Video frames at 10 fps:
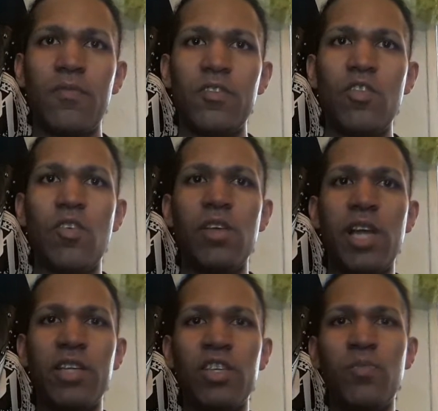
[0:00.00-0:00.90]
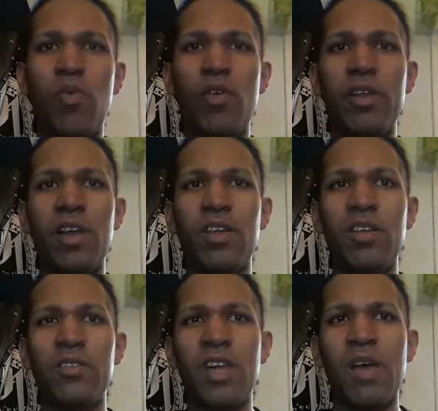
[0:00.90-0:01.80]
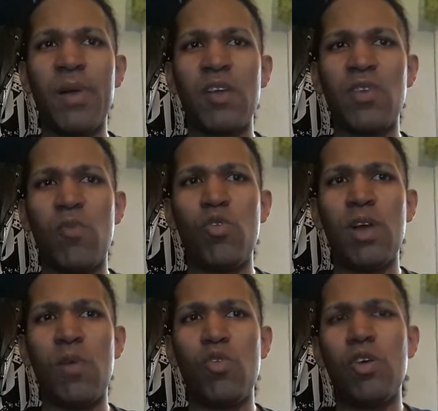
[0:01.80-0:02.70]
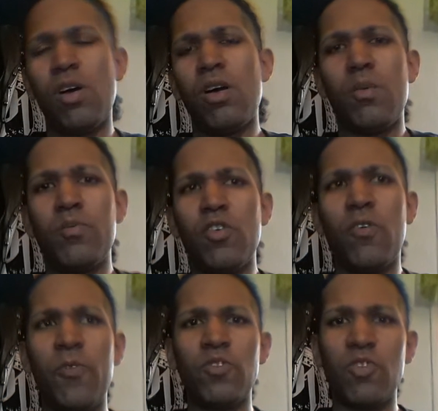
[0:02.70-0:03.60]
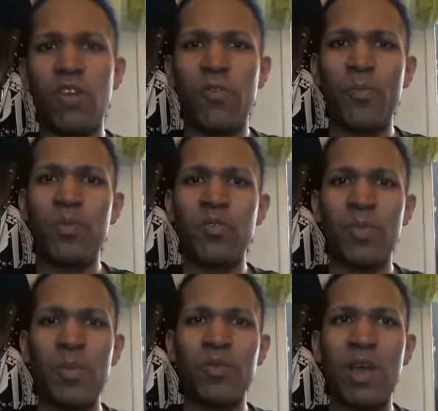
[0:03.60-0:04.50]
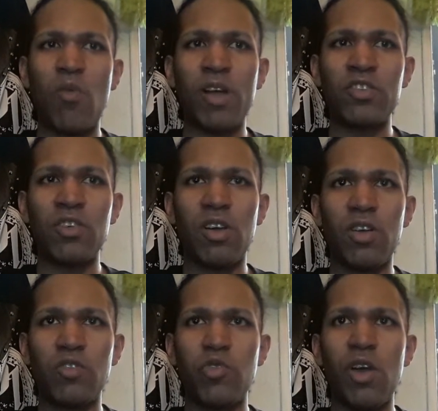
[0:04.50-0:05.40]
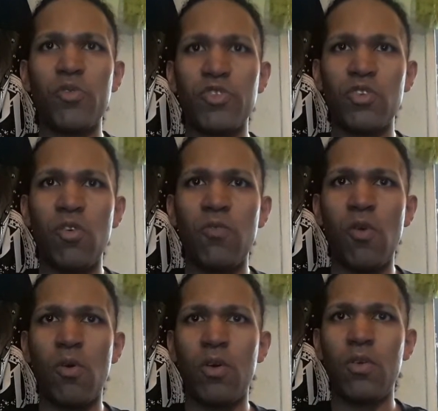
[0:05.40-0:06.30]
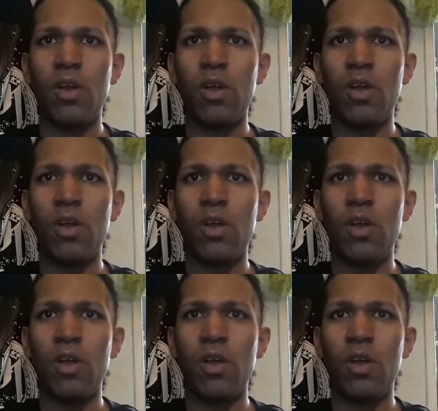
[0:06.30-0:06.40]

You know, at this point uh, in time, I, I would I would um you know feel sorry for, for the people that watch a, a three hour show for